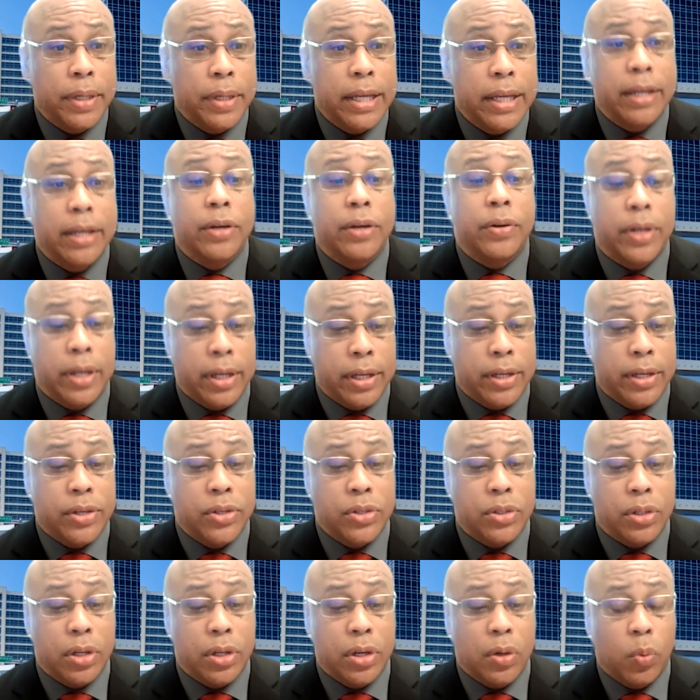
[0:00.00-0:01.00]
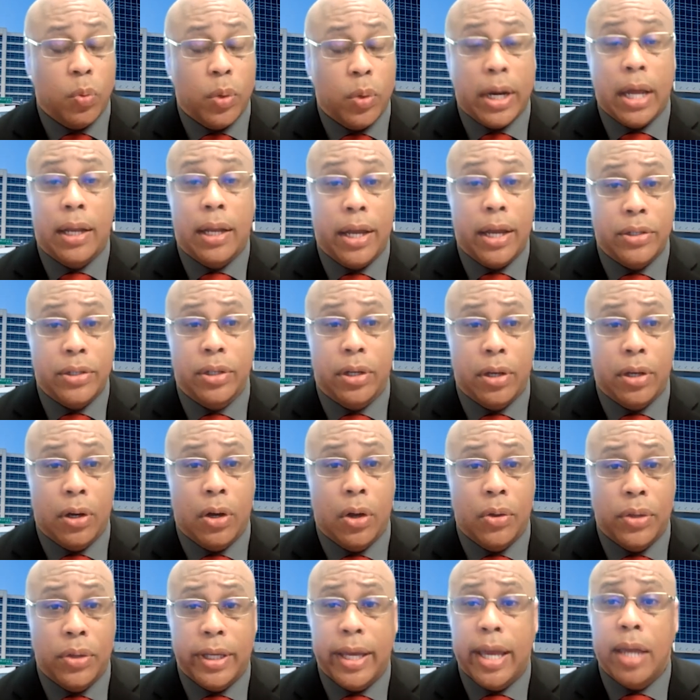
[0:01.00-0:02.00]
Here is what I like to
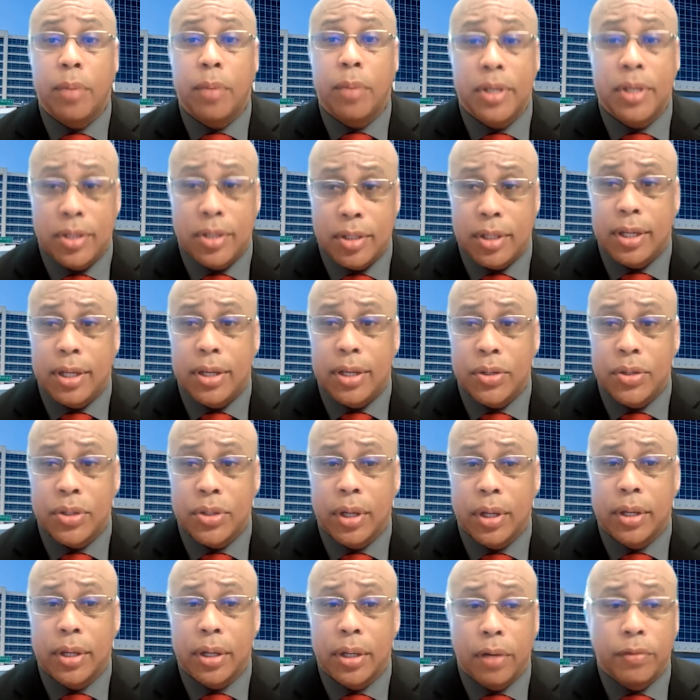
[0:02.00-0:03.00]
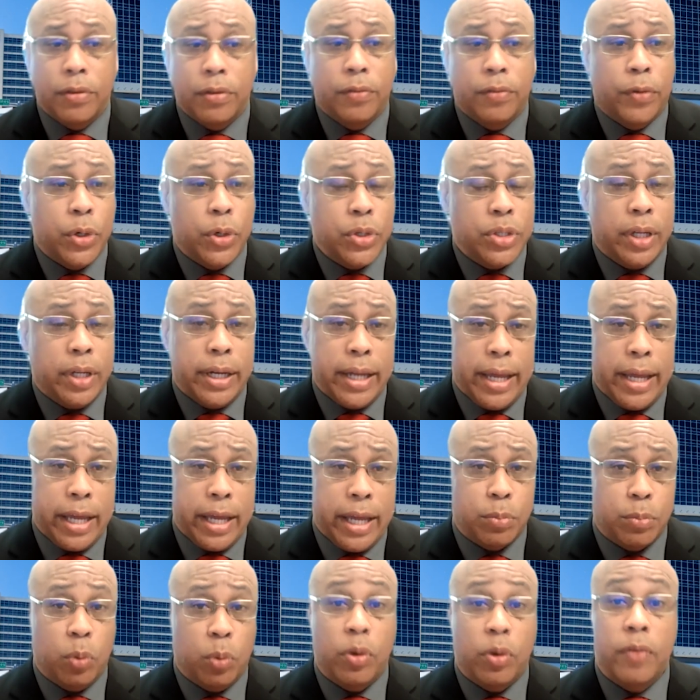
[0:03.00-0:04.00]
call the ABCs of diversity
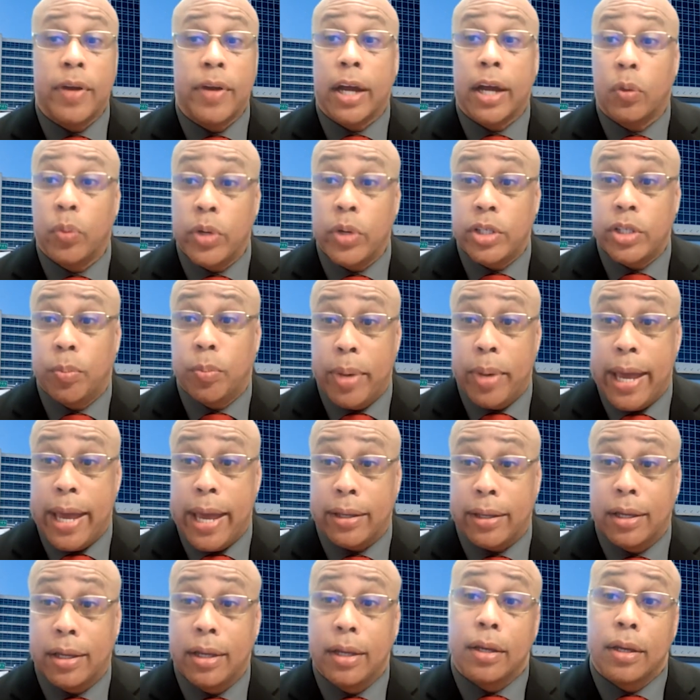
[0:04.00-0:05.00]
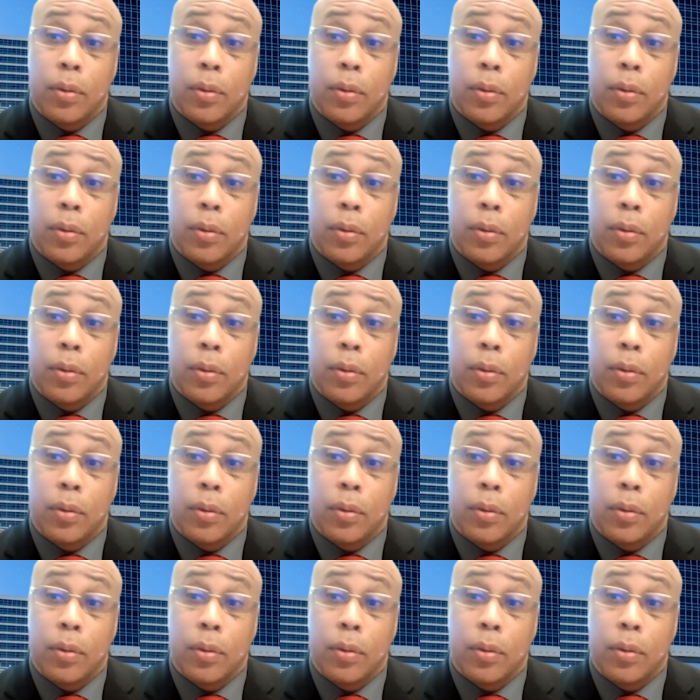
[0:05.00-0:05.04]
enhancement. We've got to reach back.